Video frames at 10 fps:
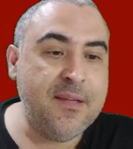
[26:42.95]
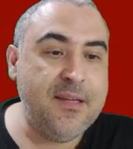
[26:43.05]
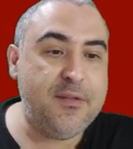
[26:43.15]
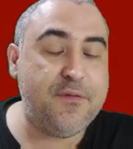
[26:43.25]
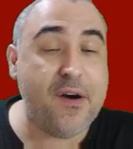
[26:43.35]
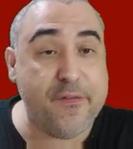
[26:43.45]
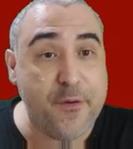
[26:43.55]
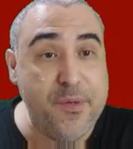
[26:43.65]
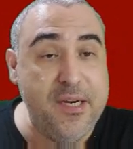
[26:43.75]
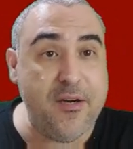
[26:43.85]
is far
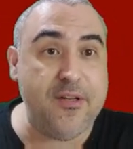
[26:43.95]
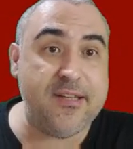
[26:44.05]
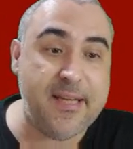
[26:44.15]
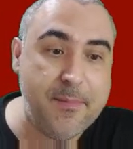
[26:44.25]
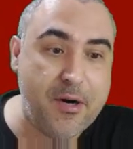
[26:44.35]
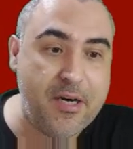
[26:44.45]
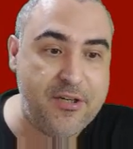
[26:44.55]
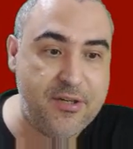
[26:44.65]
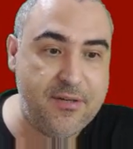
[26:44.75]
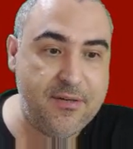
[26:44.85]
from here on the same
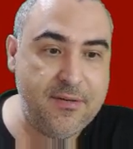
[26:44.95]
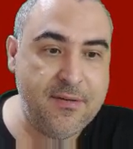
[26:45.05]
margin.